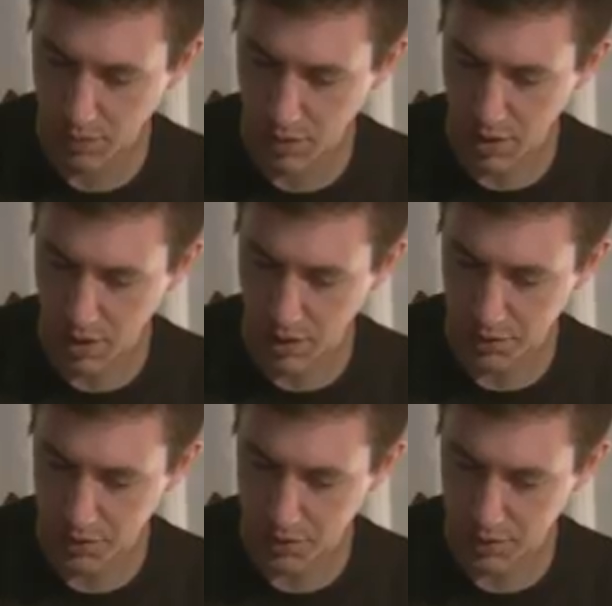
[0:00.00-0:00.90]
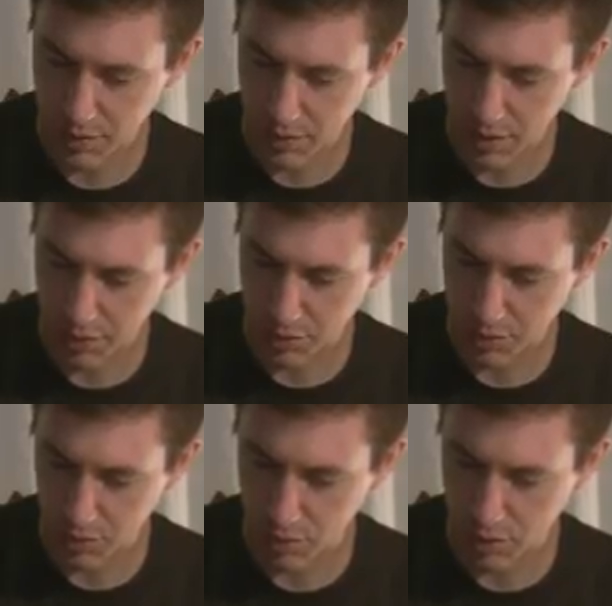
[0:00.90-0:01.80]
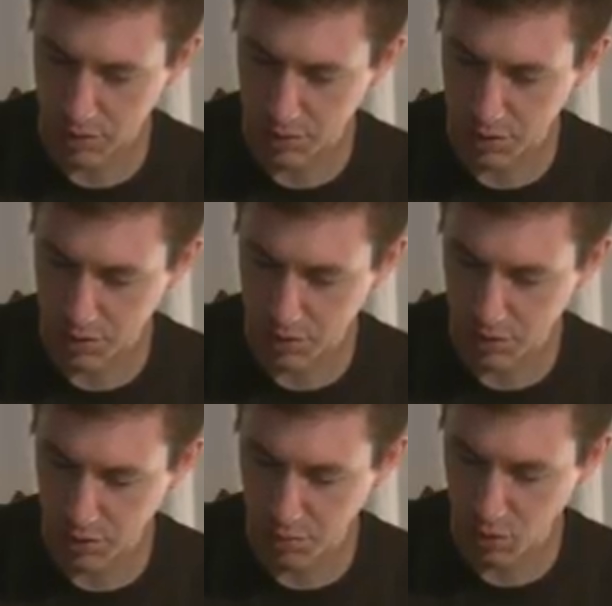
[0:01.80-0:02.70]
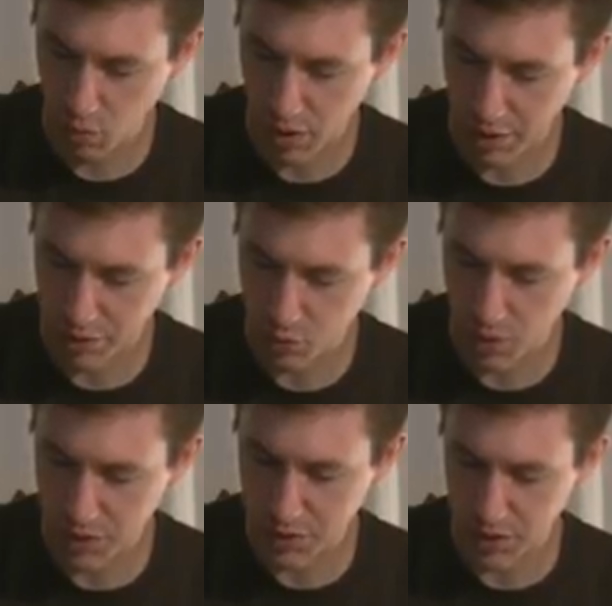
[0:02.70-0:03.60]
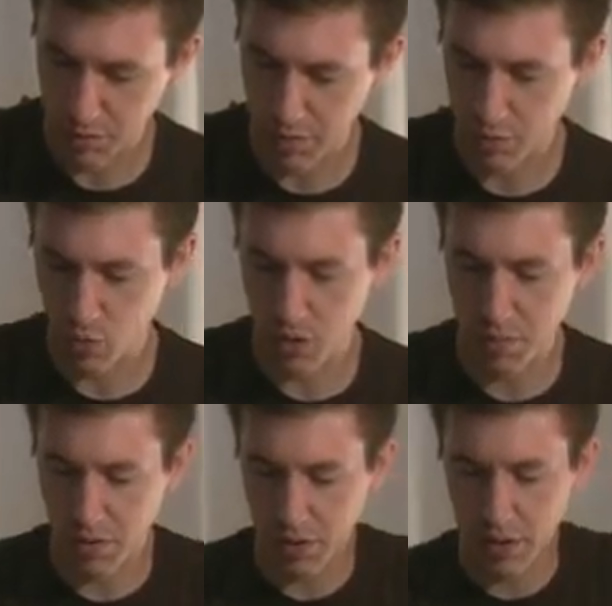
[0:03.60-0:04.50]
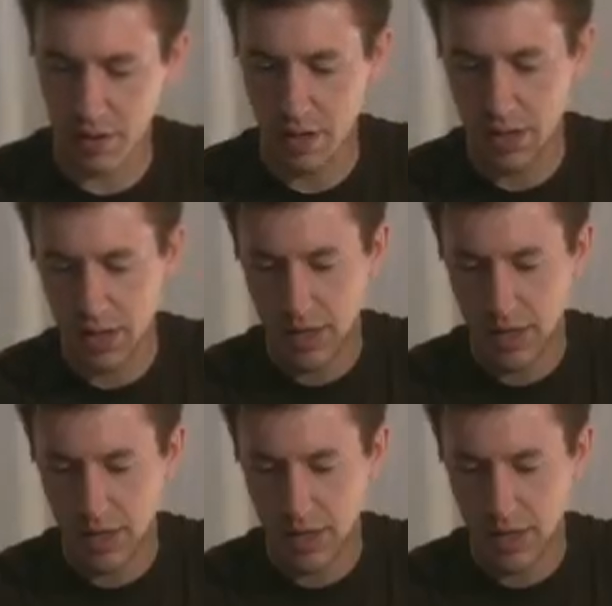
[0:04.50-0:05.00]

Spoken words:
Yes, that looks good. Just a little bit of water resting above the rim of the lid.